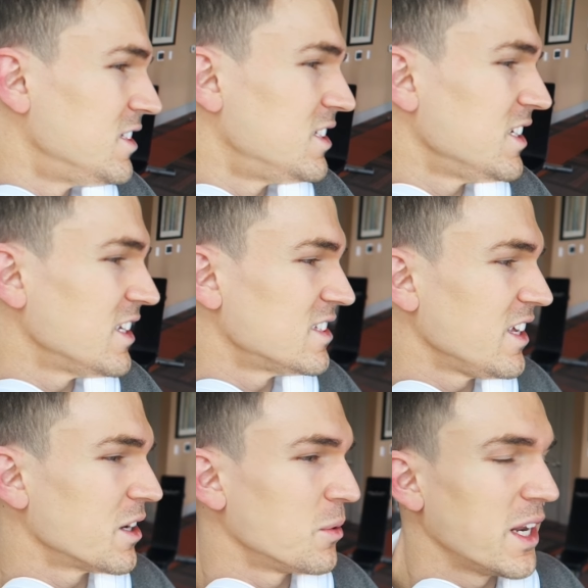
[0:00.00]
She said it's
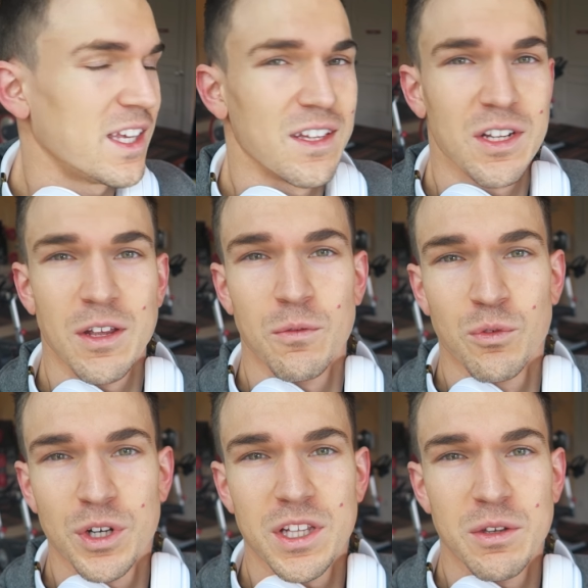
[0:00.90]
like when I get
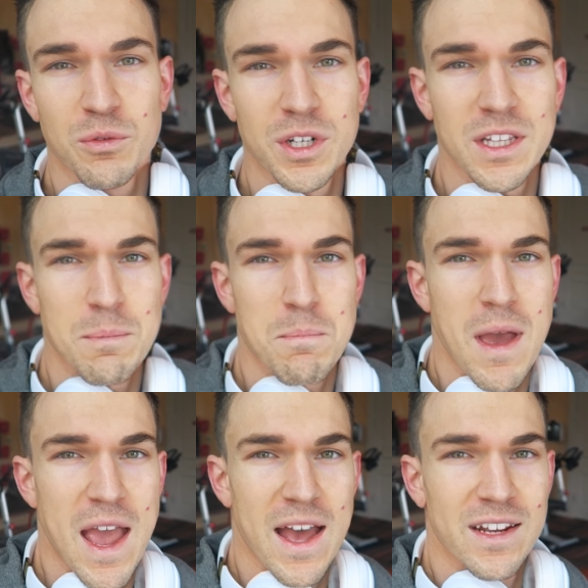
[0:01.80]
really, really
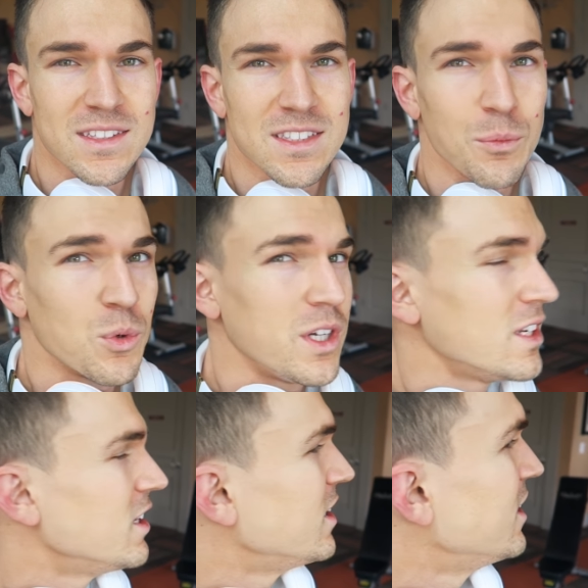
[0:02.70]
mad at
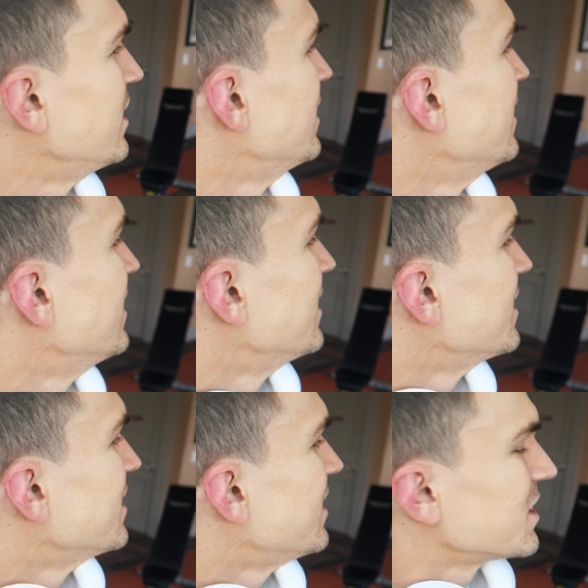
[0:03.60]
someone.
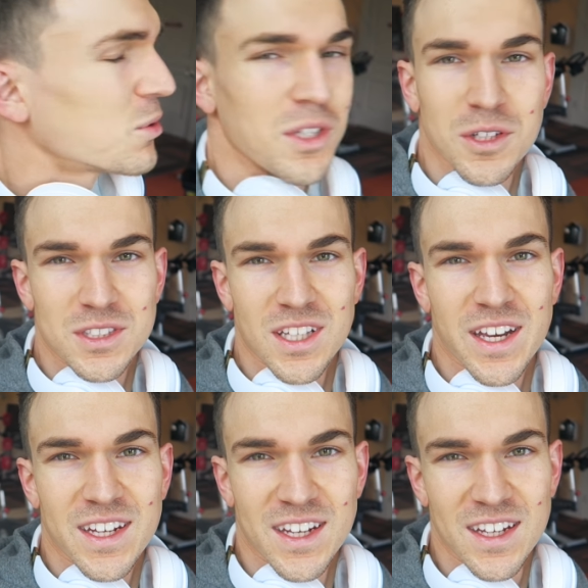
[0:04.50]
That's what it looks like.